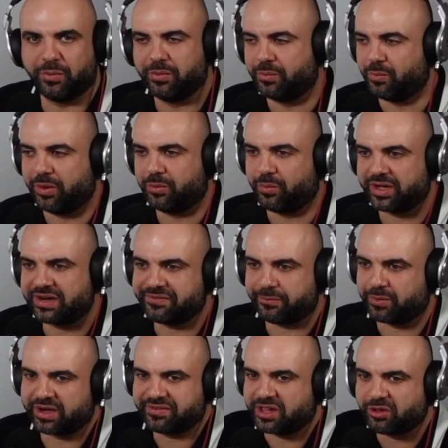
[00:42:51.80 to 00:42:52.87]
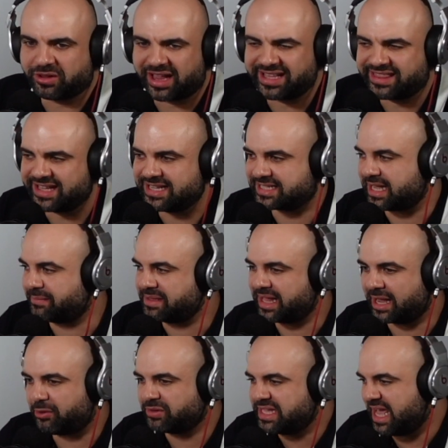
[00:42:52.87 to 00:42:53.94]
What if they don't like this? I mean,
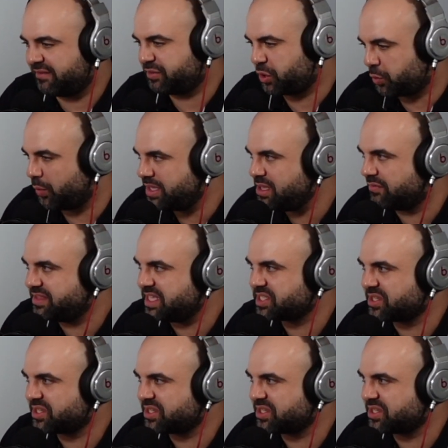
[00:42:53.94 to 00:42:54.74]
I only have 20 of these